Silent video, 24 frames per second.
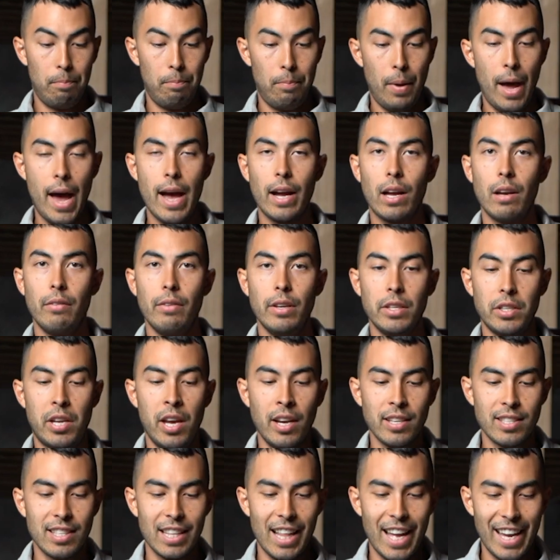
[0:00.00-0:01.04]
back of it
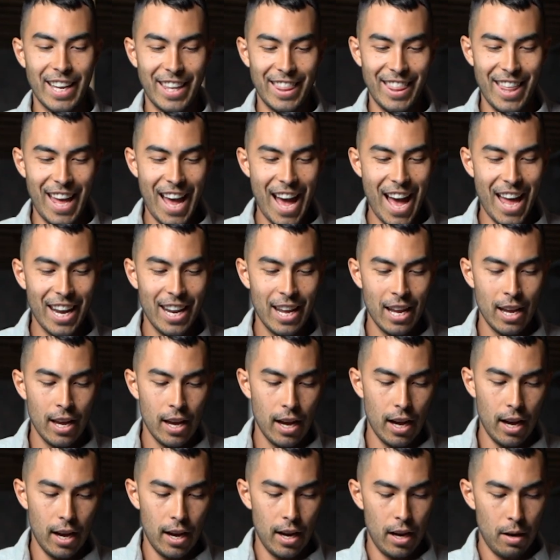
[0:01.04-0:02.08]
just like that.
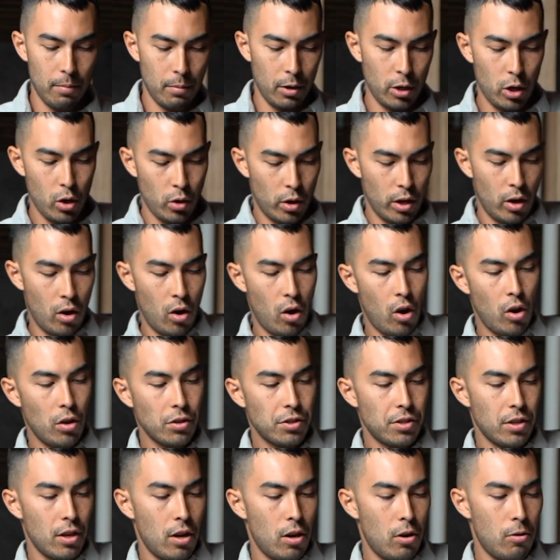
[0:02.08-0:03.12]
Um, you can
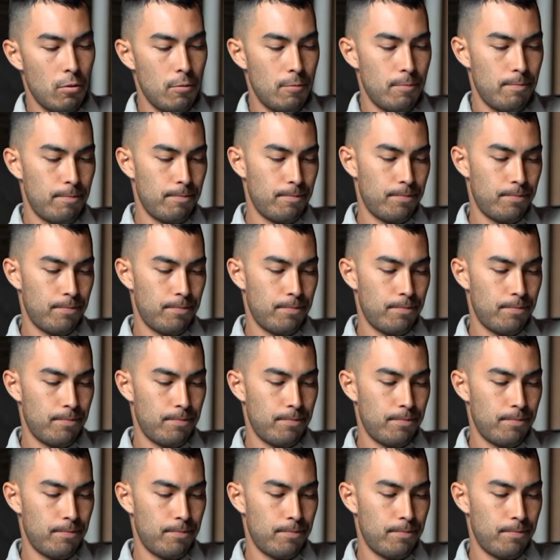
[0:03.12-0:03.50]
also